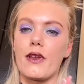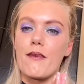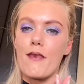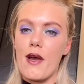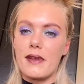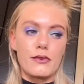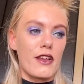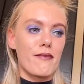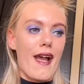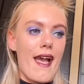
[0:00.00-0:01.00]
mermaid
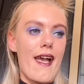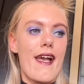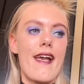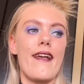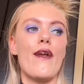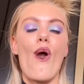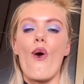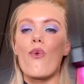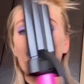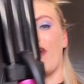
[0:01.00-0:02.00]
wave my hair
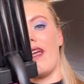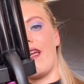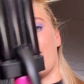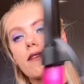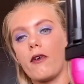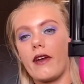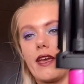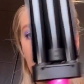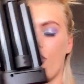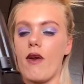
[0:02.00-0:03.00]
with the Mark
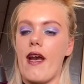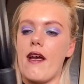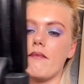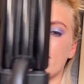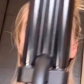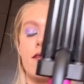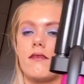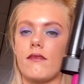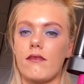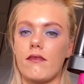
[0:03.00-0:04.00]
Hill
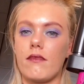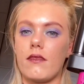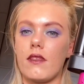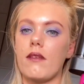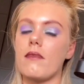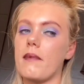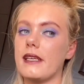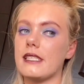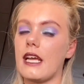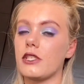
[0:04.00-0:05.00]

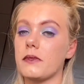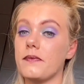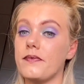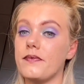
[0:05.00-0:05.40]
Mermaid attachment.